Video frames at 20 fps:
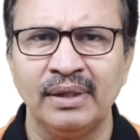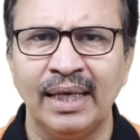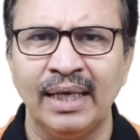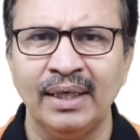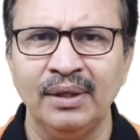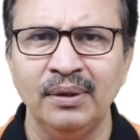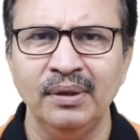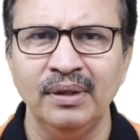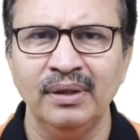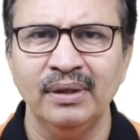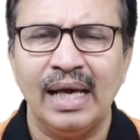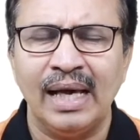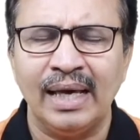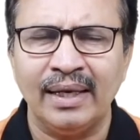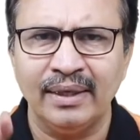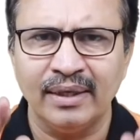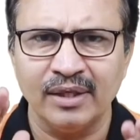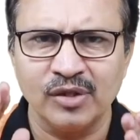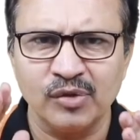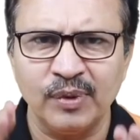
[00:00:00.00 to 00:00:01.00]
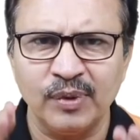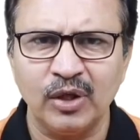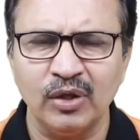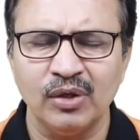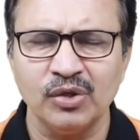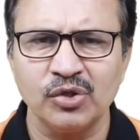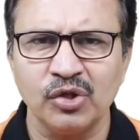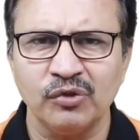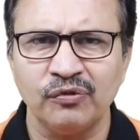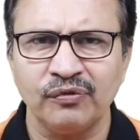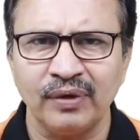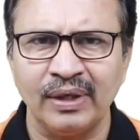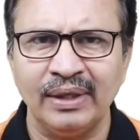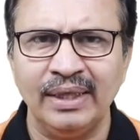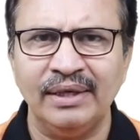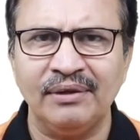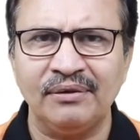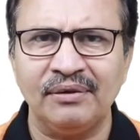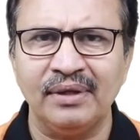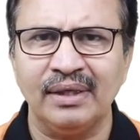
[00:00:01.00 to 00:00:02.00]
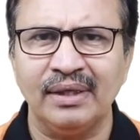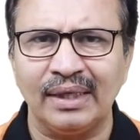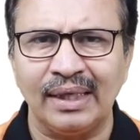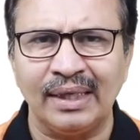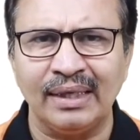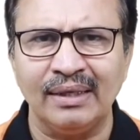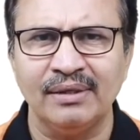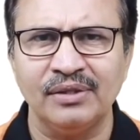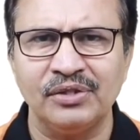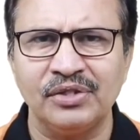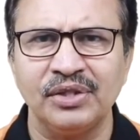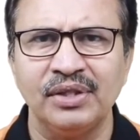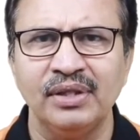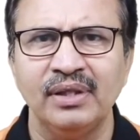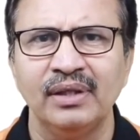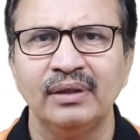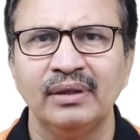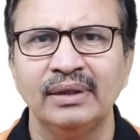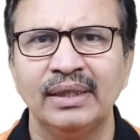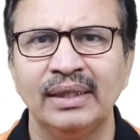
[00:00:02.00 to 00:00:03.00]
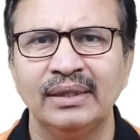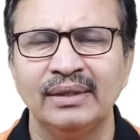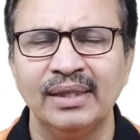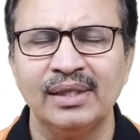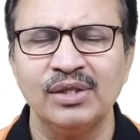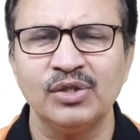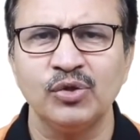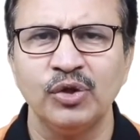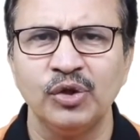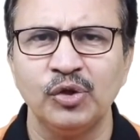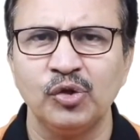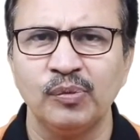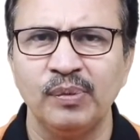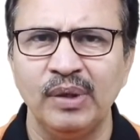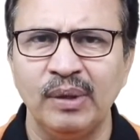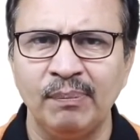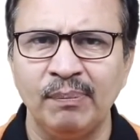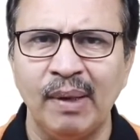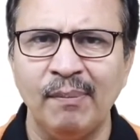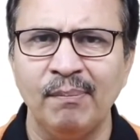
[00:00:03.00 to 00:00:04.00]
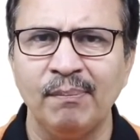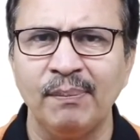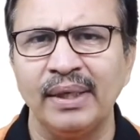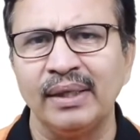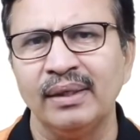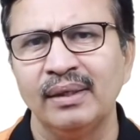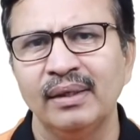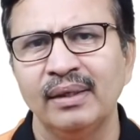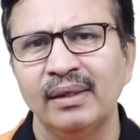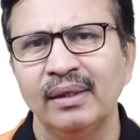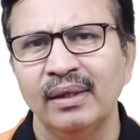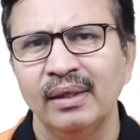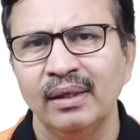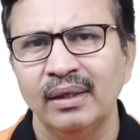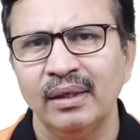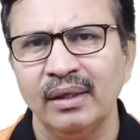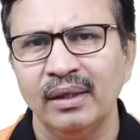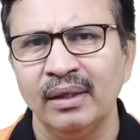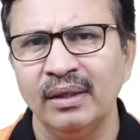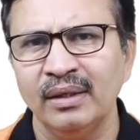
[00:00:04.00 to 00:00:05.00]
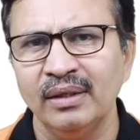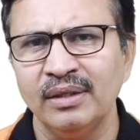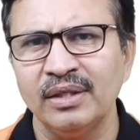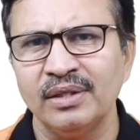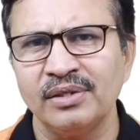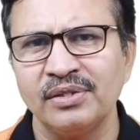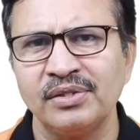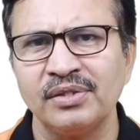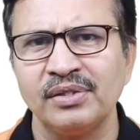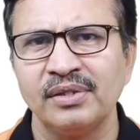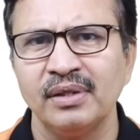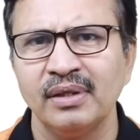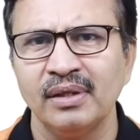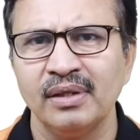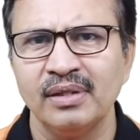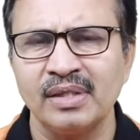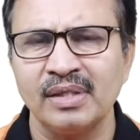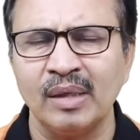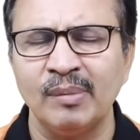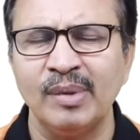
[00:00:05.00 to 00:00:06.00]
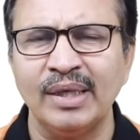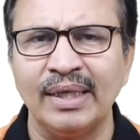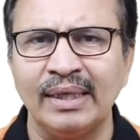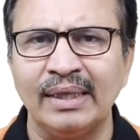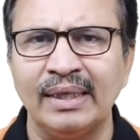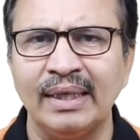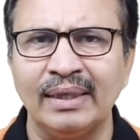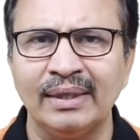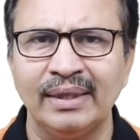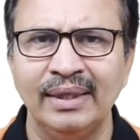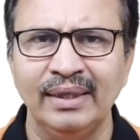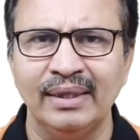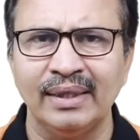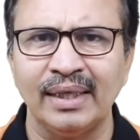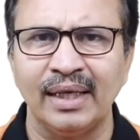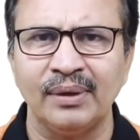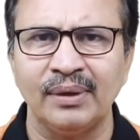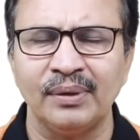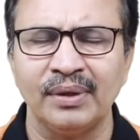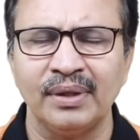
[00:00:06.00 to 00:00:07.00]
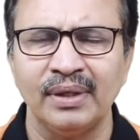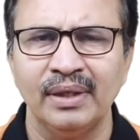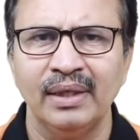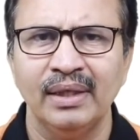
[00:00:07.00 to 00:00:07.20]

diode and it is because of electric energy that there is going to be pumping in this semiconducting diode.